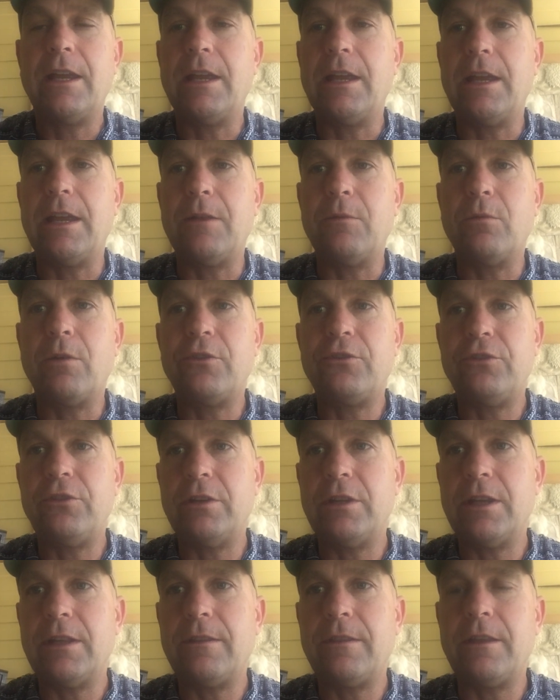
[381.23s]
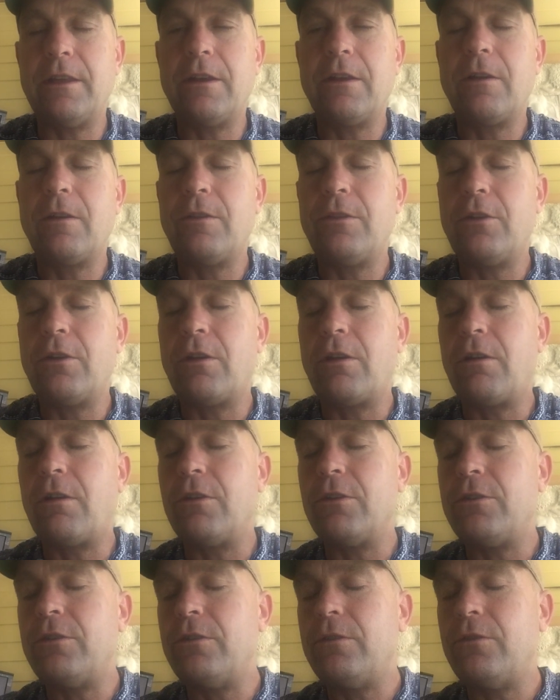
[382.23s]
and once you get there, there
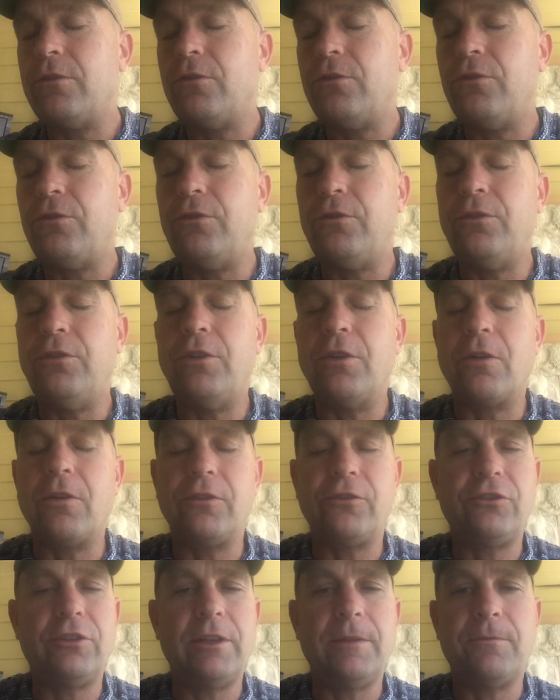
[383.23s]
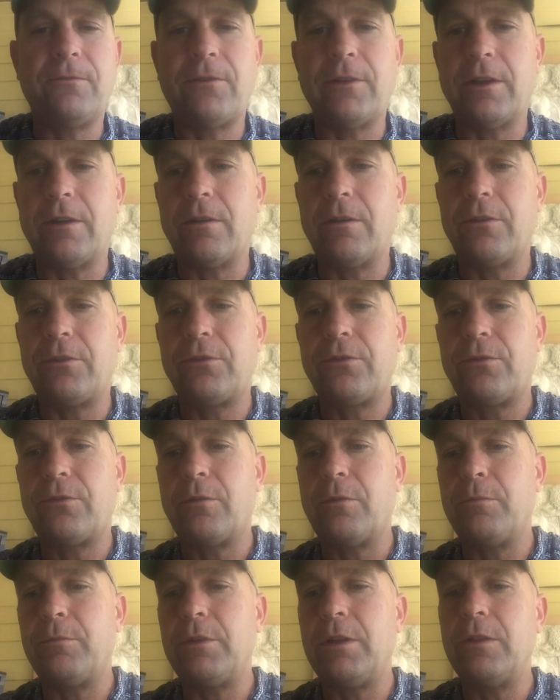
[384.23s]
are dirt cheap fares
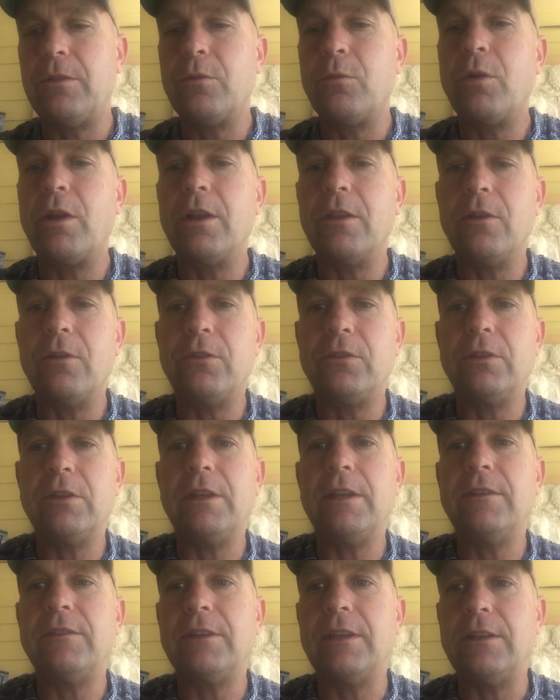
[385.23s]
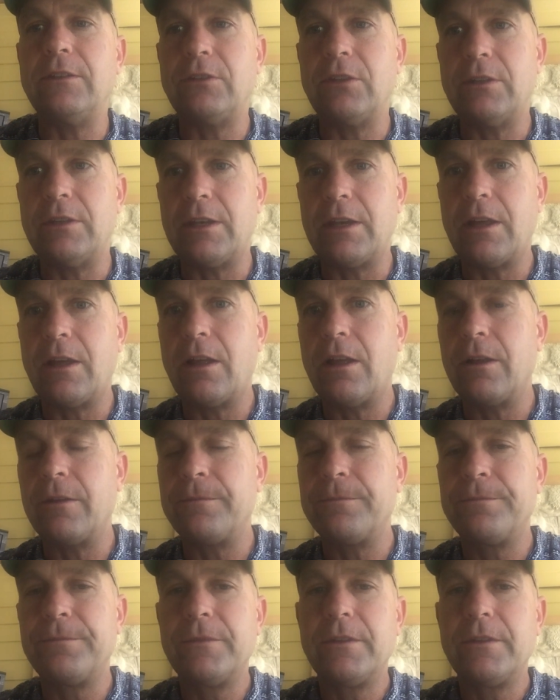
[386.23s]
from either one of those cities into Da Nang.